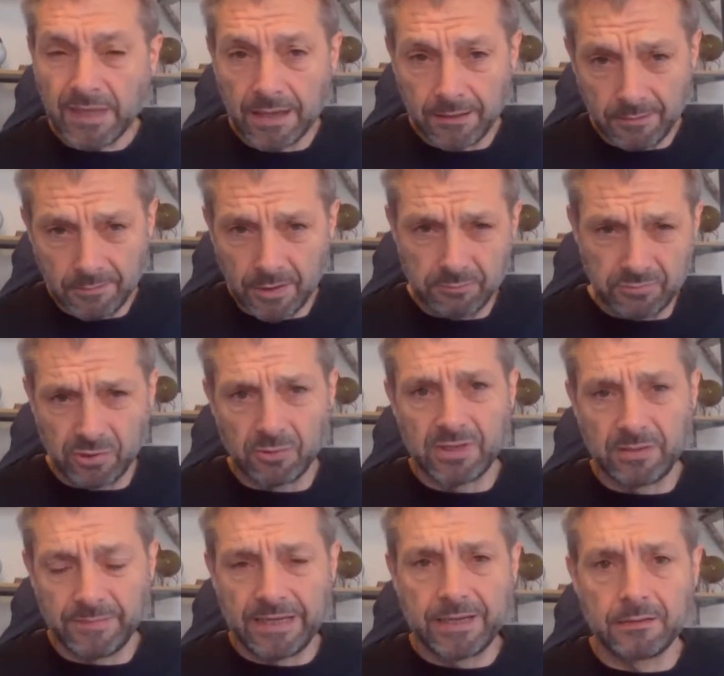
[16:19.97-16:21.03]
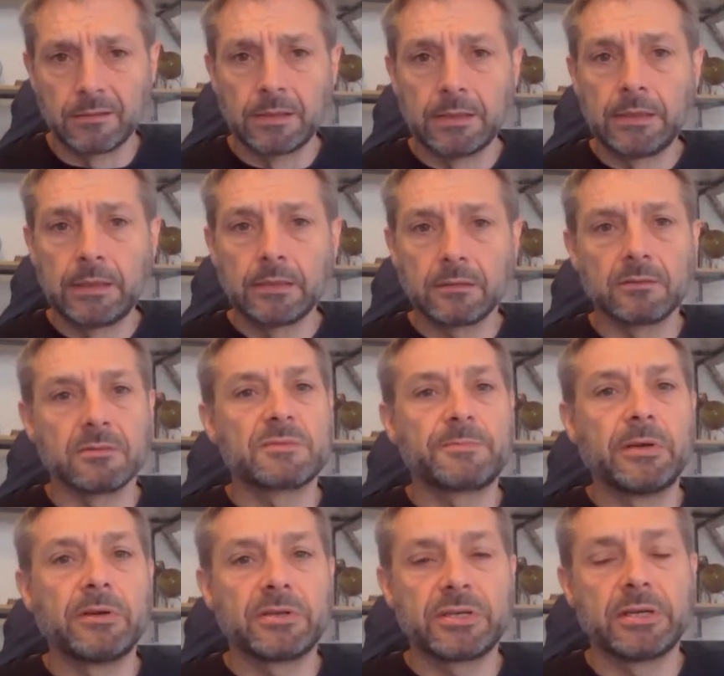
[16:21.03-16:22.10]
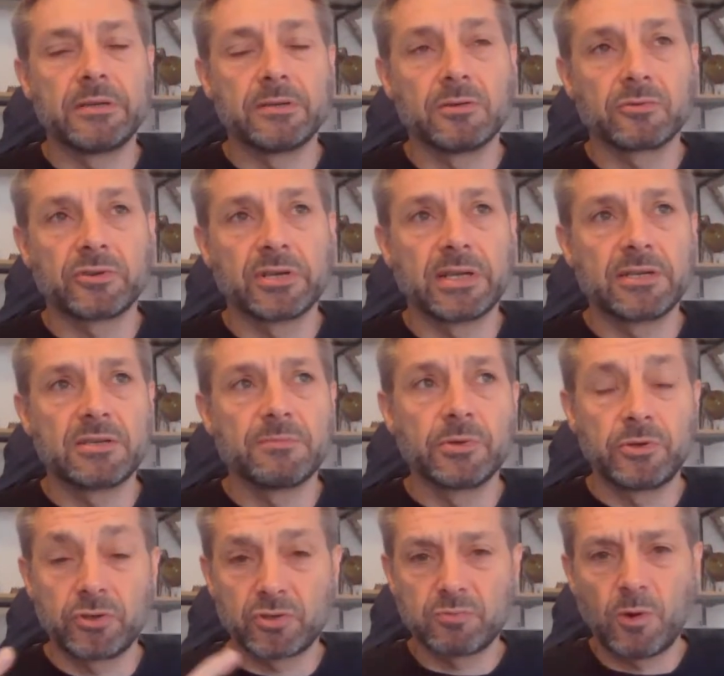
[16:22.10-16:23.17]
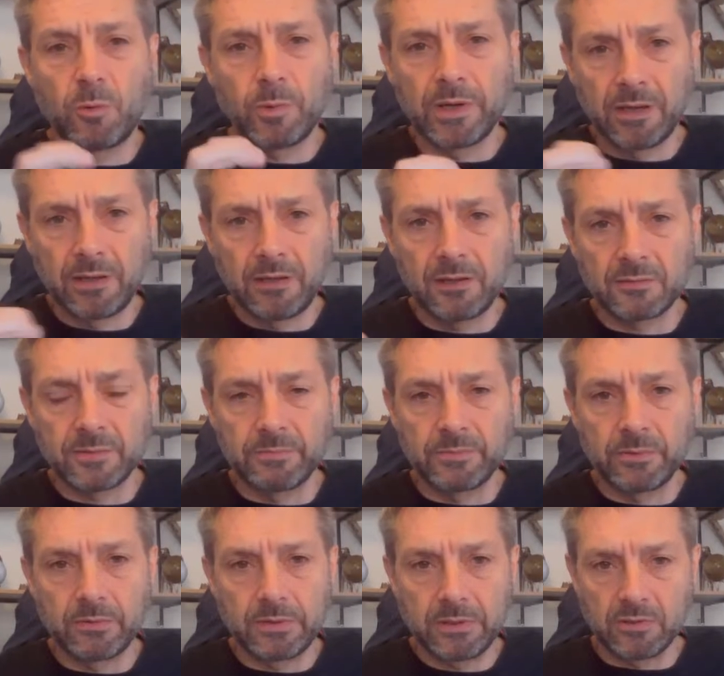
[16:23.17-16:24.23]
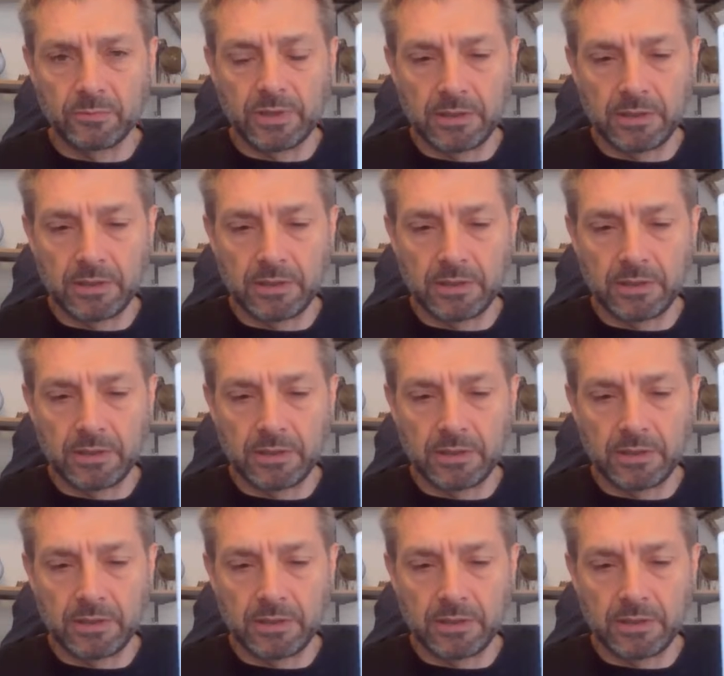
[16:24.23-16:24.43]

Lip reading: And I'm not talking about conspiracy indoctrination, but just what we learned when we were young.